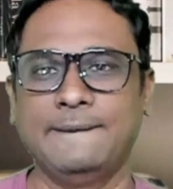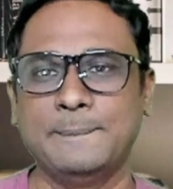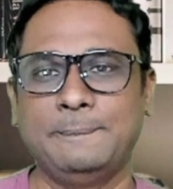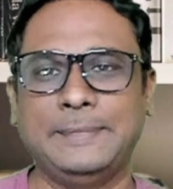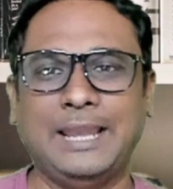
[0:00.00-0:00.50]

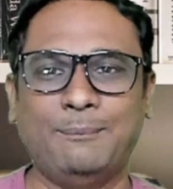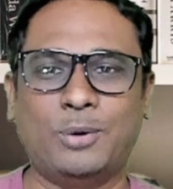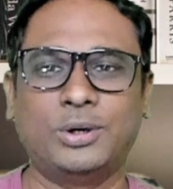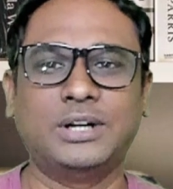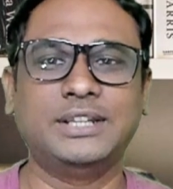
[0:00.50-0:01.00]
The
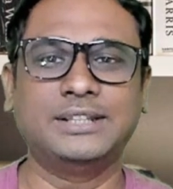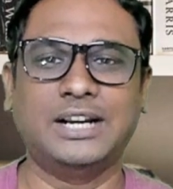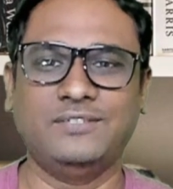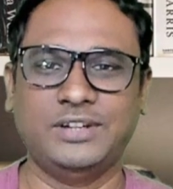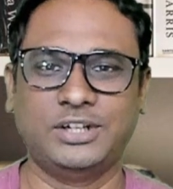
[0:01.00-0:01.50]
important thing
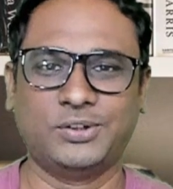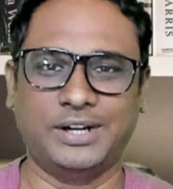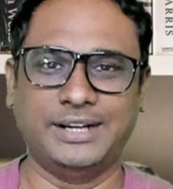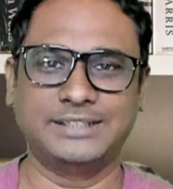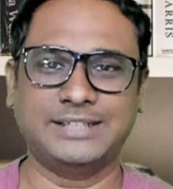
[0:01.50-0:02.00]
that we need to
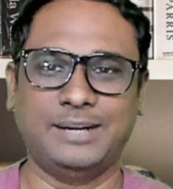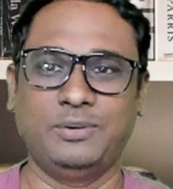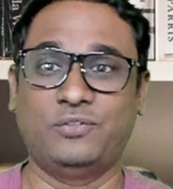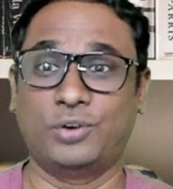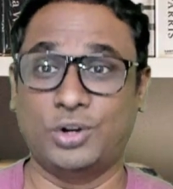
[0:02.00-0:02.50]
understand
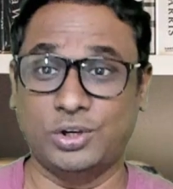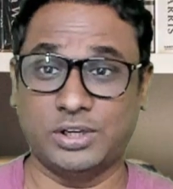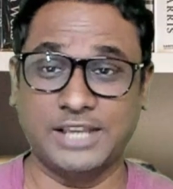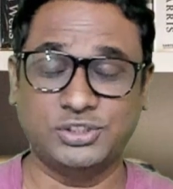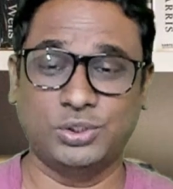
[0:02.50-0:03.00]

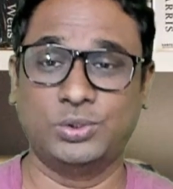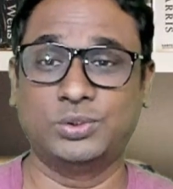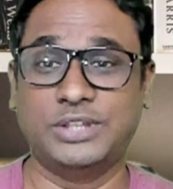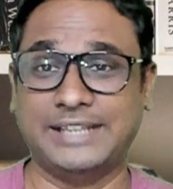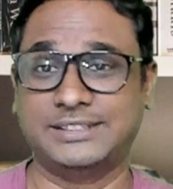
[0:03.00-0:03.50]
before I show you
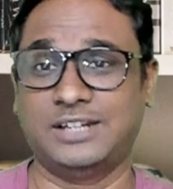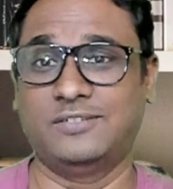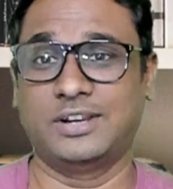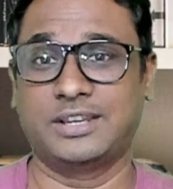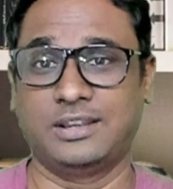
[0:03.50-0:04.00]
the Excel
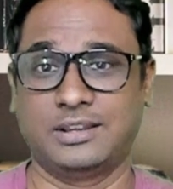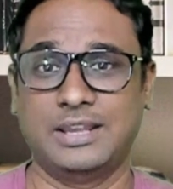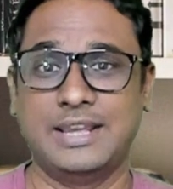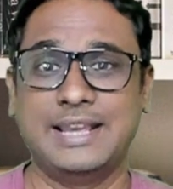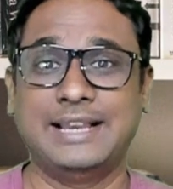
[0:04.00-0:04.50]
working
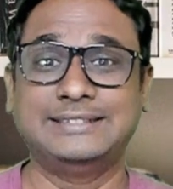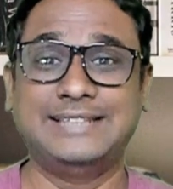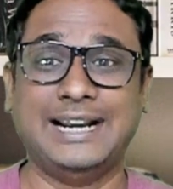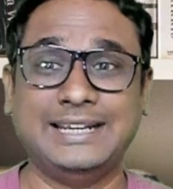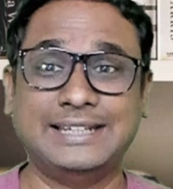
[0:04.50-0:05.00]
is
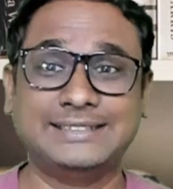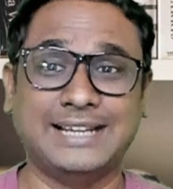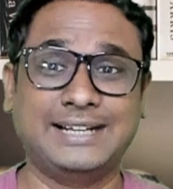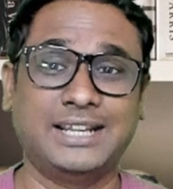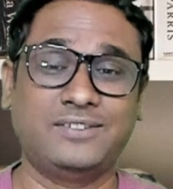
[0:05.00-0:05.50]
that the
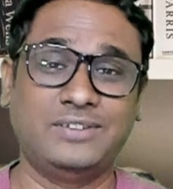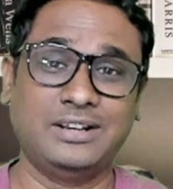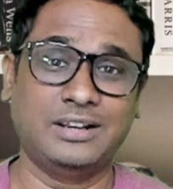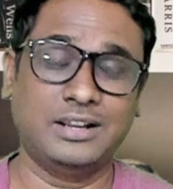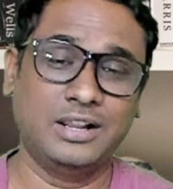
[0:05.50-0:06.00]
sector
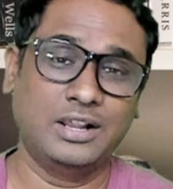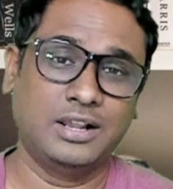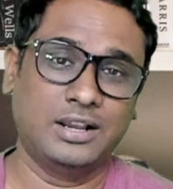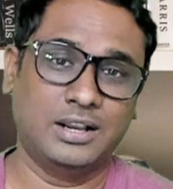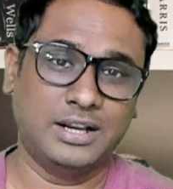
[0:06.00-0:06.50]
will,
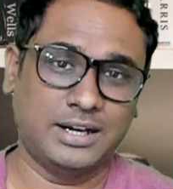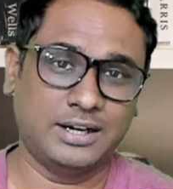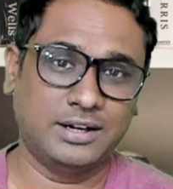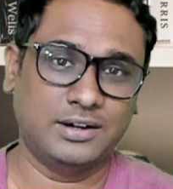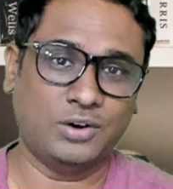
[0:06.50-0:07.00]

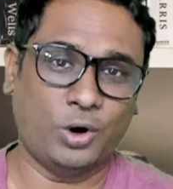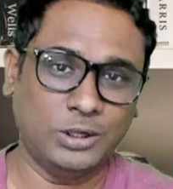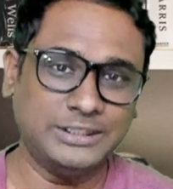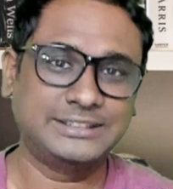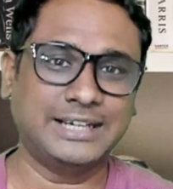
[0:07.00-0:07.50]

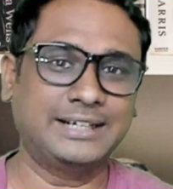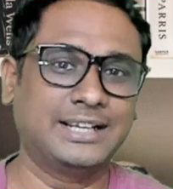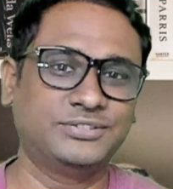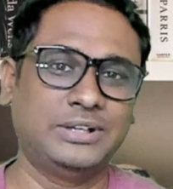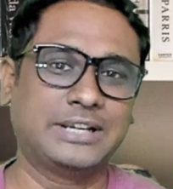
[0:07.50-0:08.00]
all these
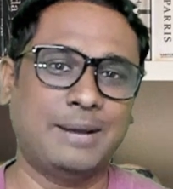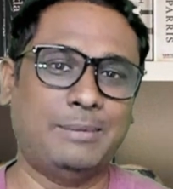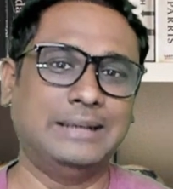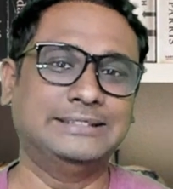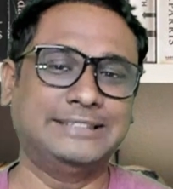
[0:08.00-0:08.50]
sectors will
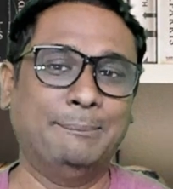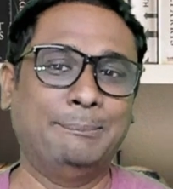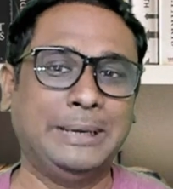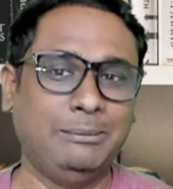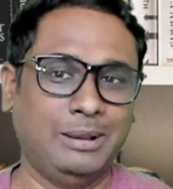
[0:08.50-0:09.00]
command some
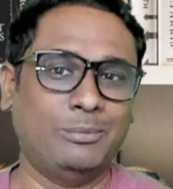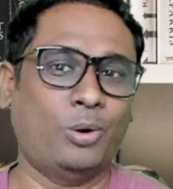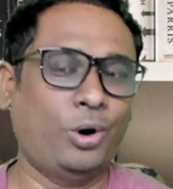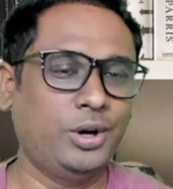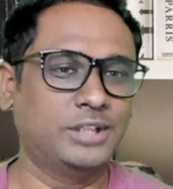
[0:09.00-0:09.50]
premium
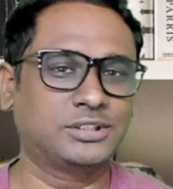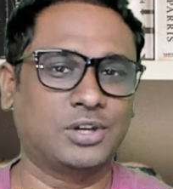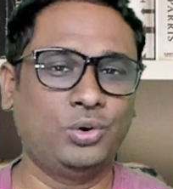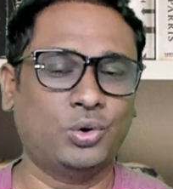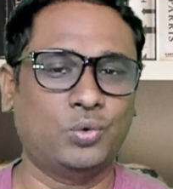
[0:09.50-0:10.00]
or
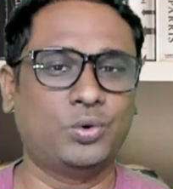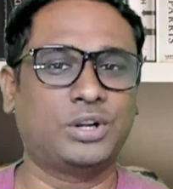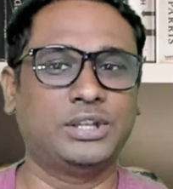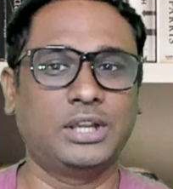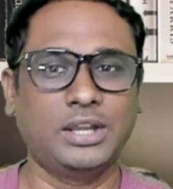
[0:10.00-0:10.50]
discount over
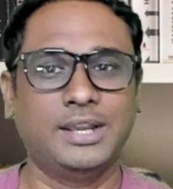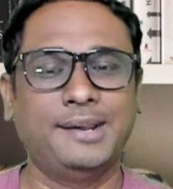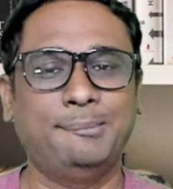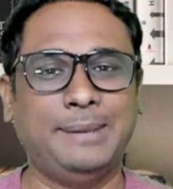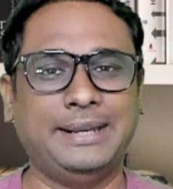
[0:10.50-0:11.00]
the
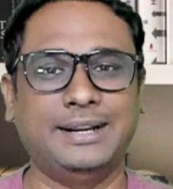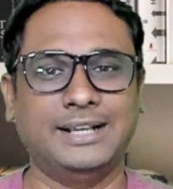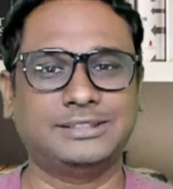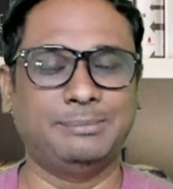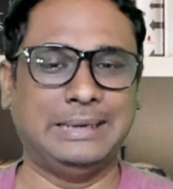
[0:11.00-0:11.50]
main
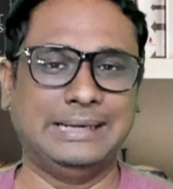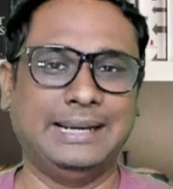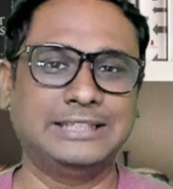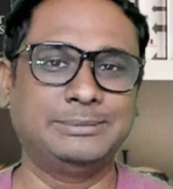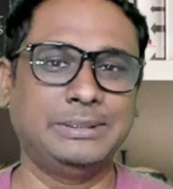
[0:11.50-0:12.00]
index. Main
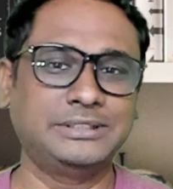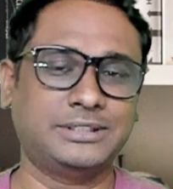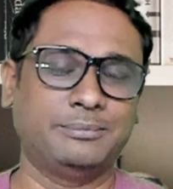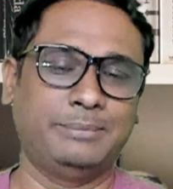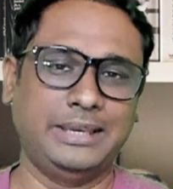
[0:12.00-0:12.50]
index
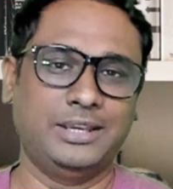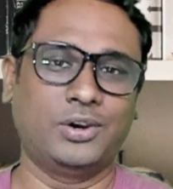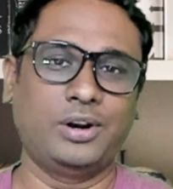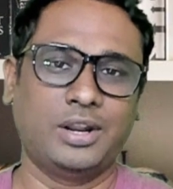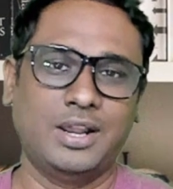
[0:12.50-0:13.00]
means being
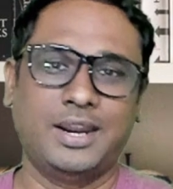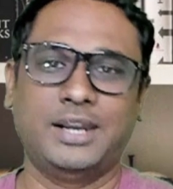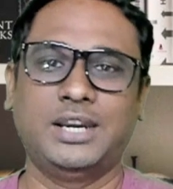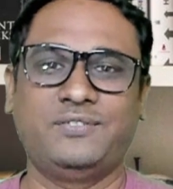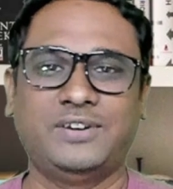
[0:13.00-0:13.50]
your
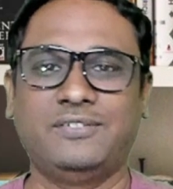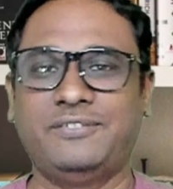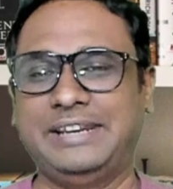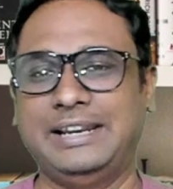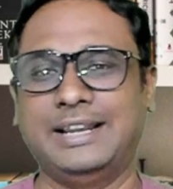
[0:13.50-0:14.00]
Nifty
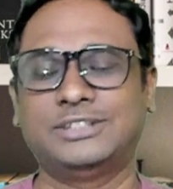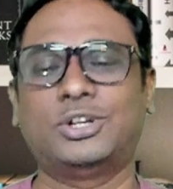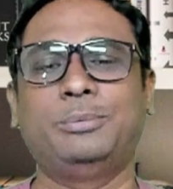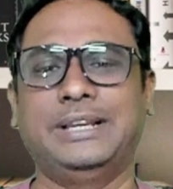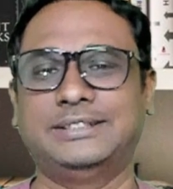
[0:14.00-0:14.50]
50 index or
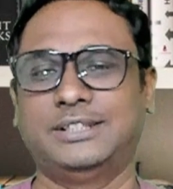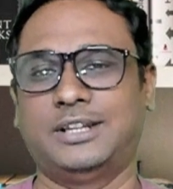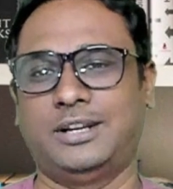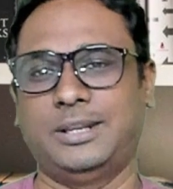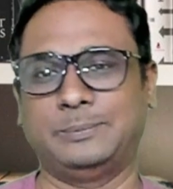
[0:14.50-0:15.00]
BSE 30.